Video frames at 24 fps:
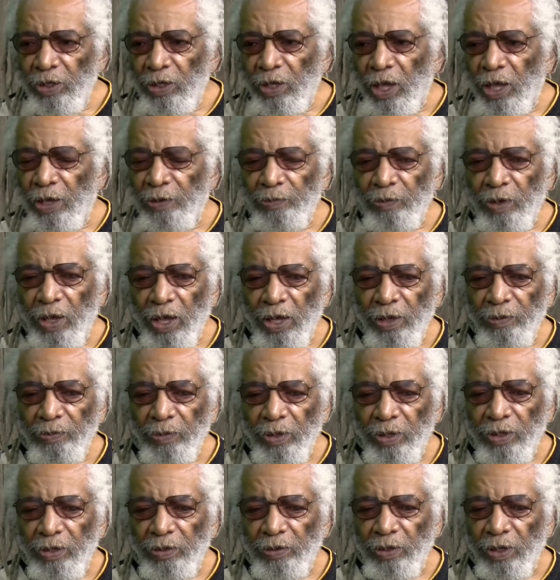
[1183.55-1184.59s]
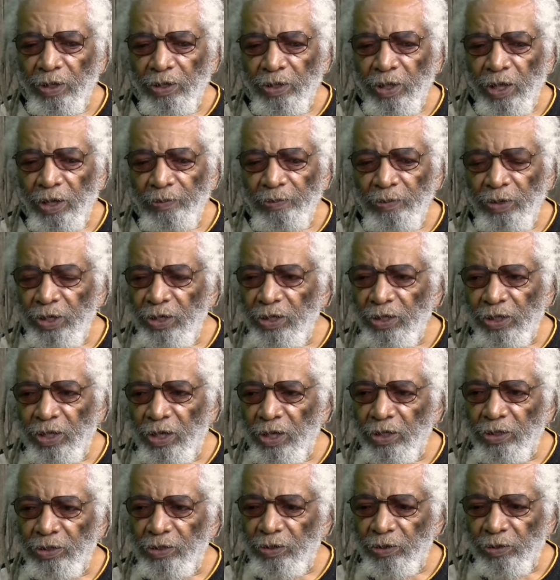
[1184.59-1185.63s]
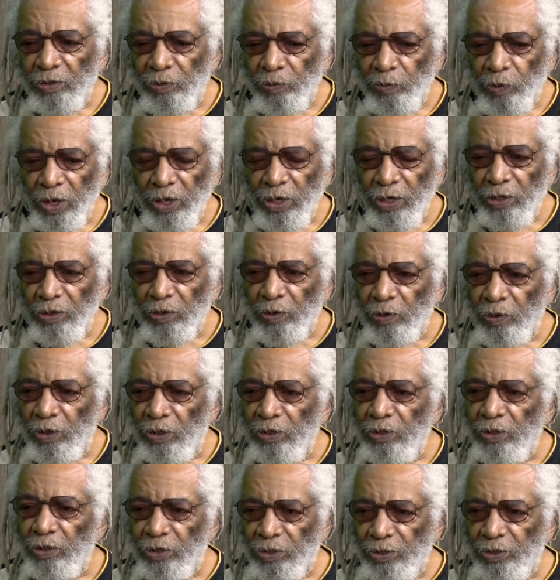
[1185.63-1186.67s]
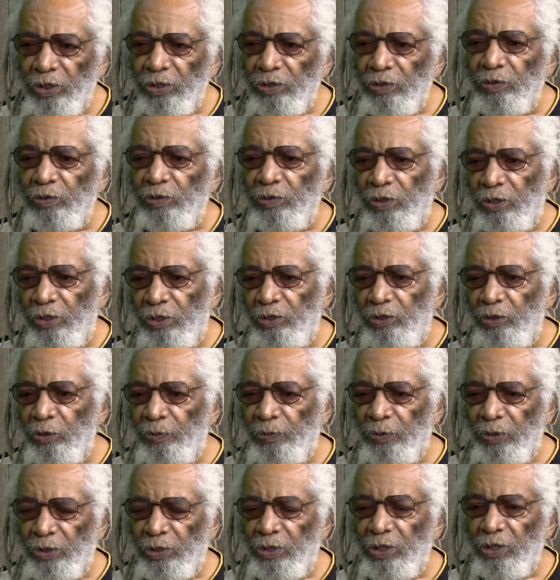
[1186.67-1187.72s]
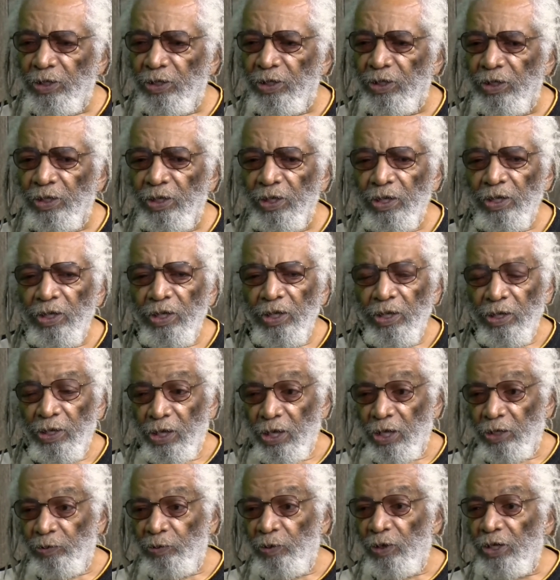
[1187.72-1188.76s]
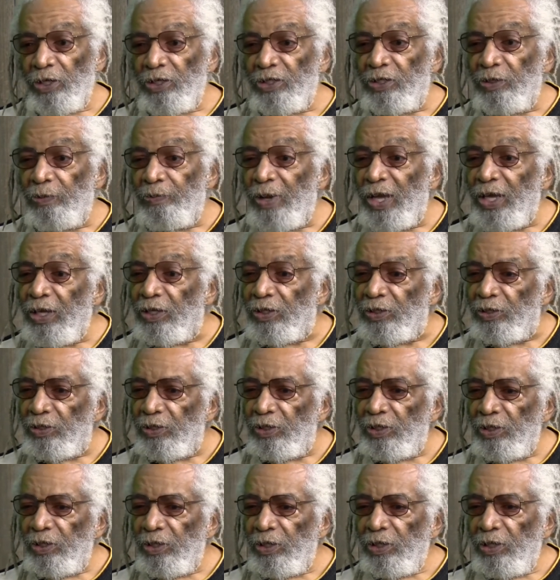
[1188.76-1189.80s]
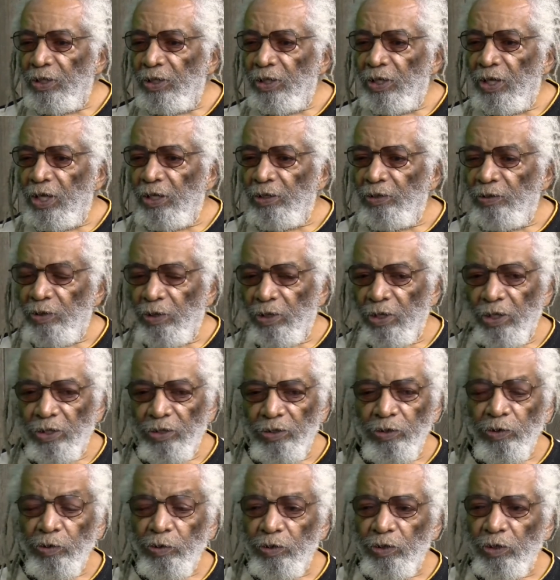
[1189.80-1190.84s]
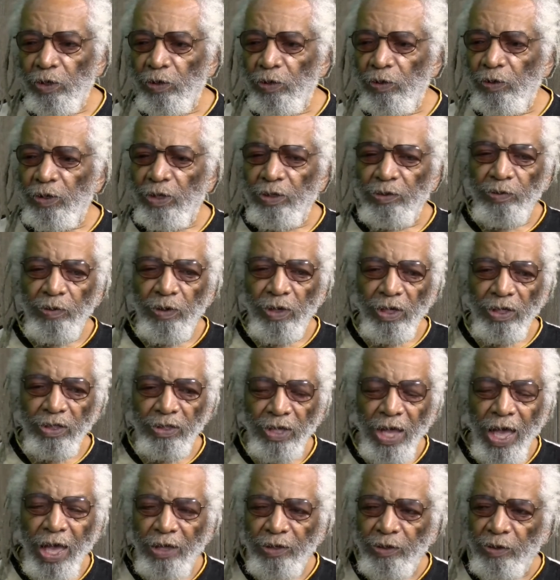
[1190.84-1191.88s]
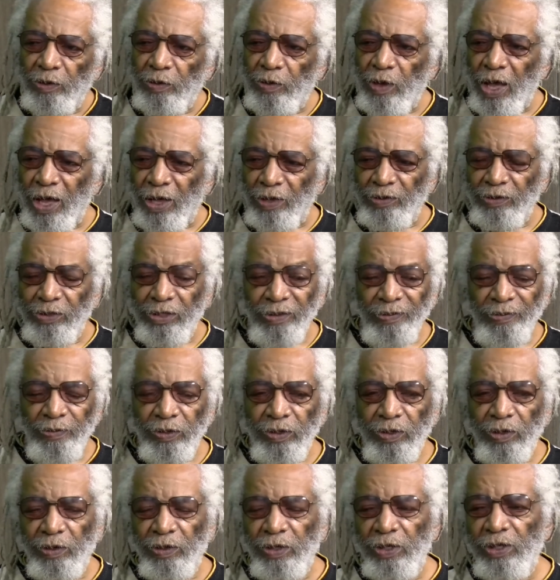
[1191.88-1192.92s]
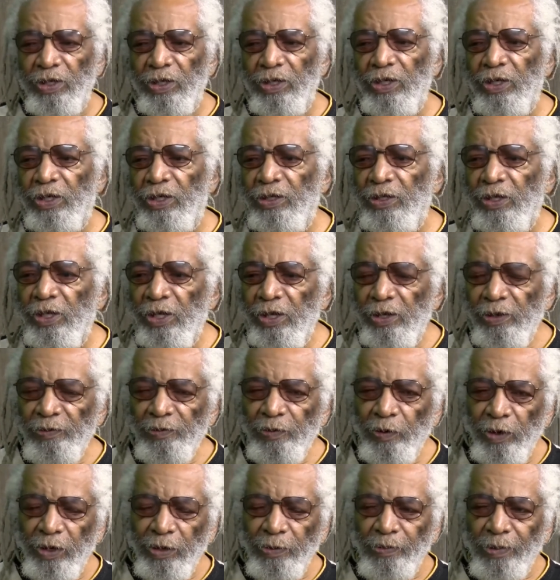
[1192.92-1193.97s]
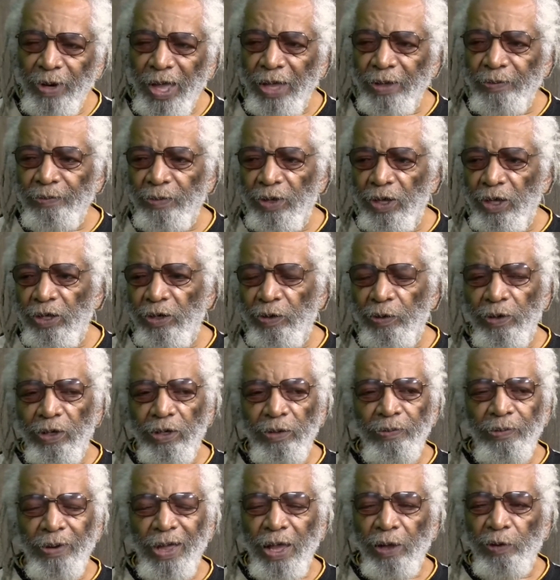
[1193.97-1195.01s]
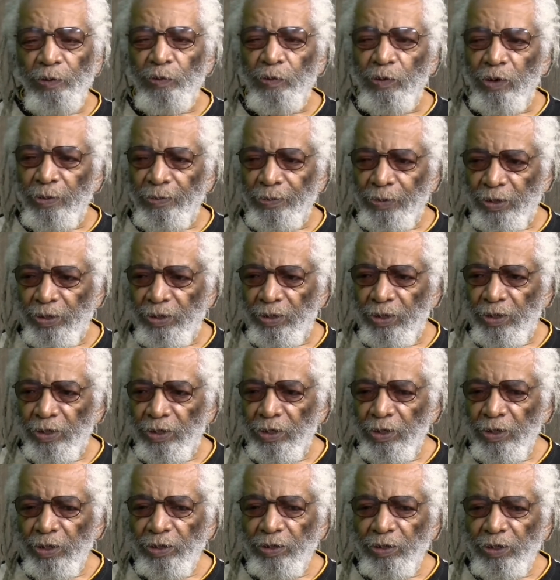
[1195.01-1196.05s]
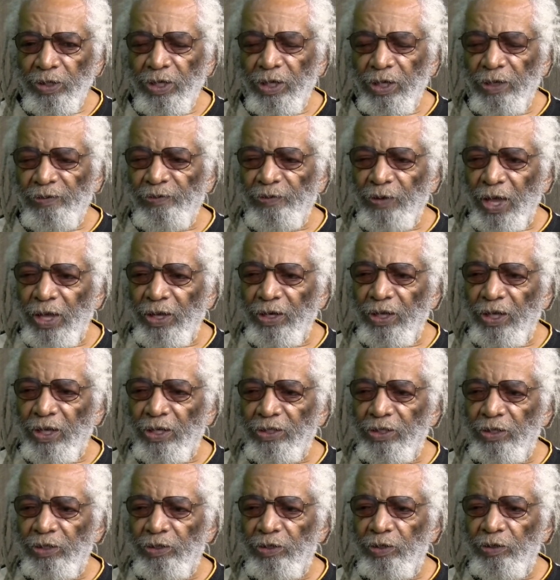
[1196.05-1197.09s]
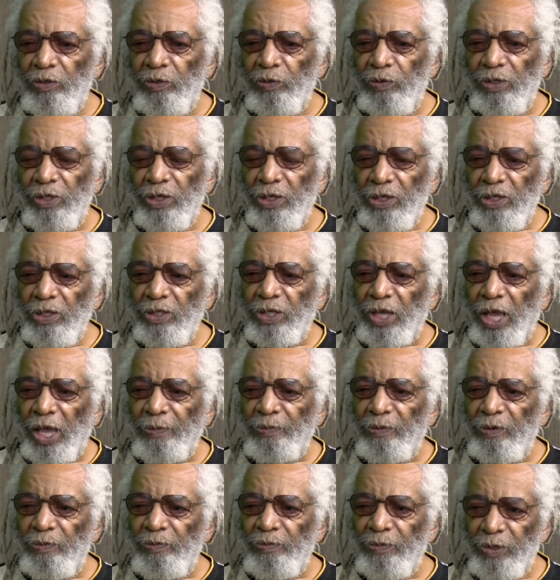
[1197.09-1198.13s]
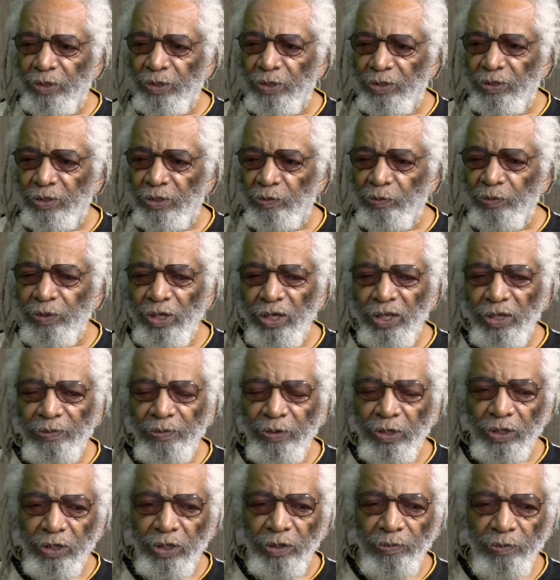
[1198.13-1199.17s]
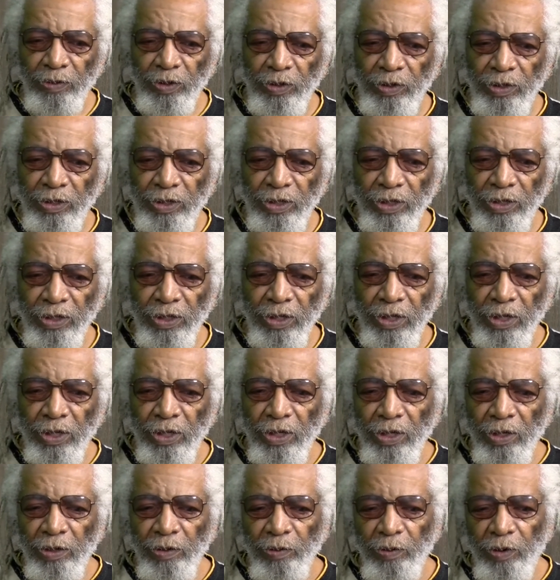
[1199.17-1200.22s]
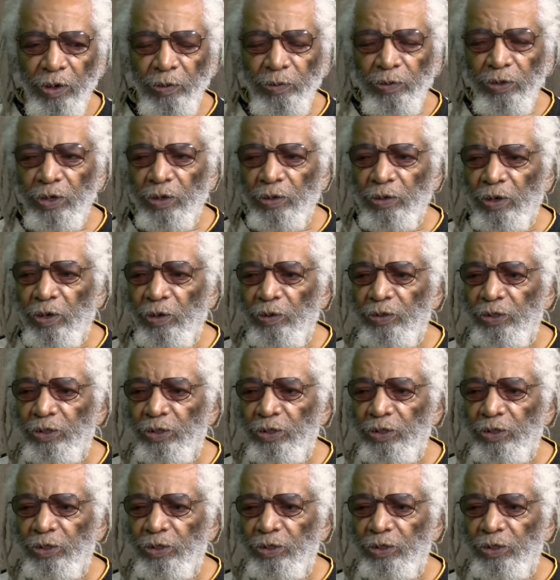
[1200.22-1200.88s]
There are many things waiting on the signature of the superintendent, as well as some banks. And you know as well as I know how difficult it is for a black man or a black woman to get financing to do any type of business. We live in a community where we don't own the